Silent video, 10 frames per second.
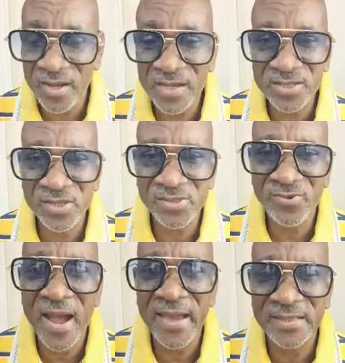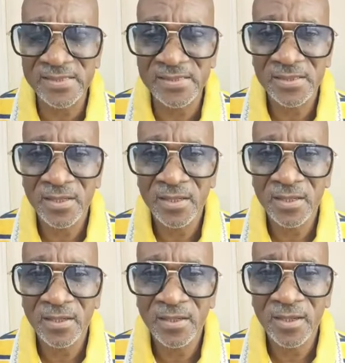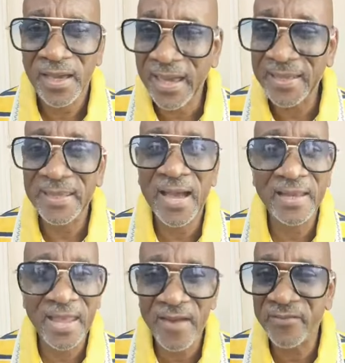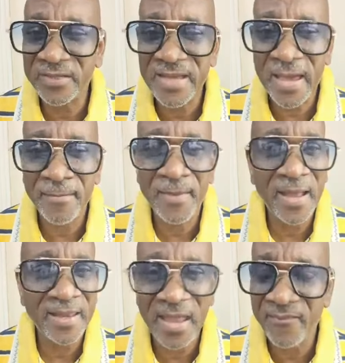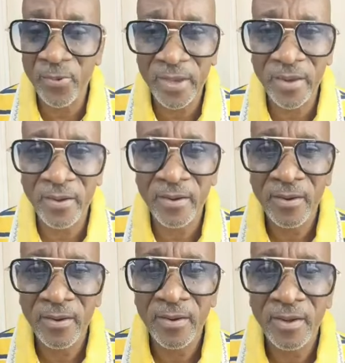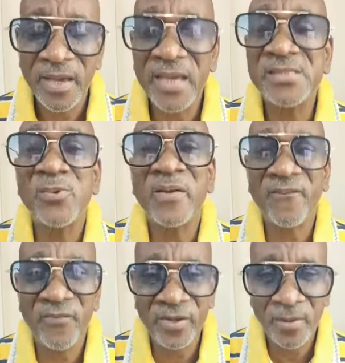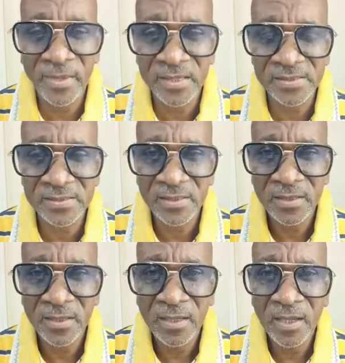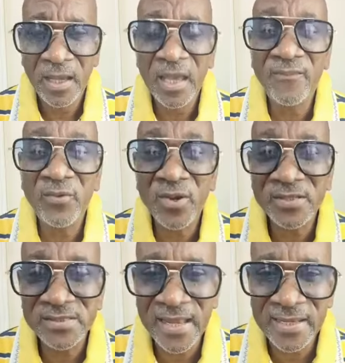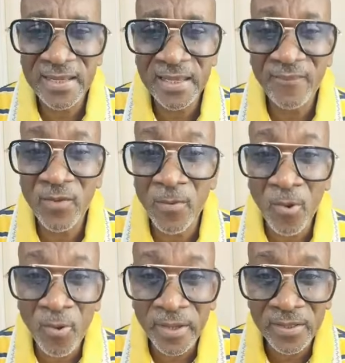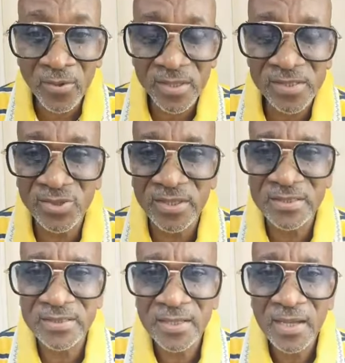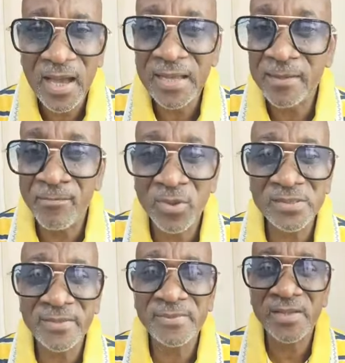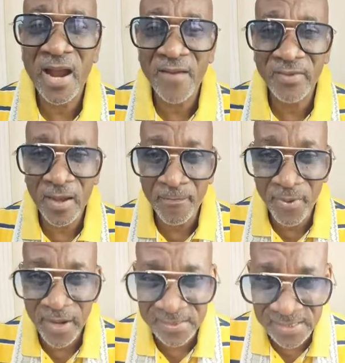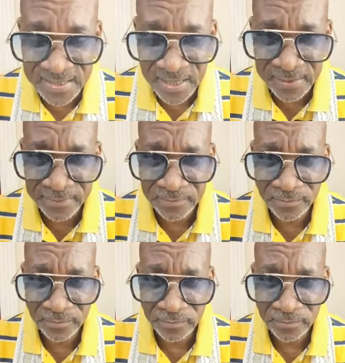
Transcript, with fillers: religious rights any and every time and everywhere is what freedom is. If you are standing, if you're going down the street and the Muslims are having a prayer session,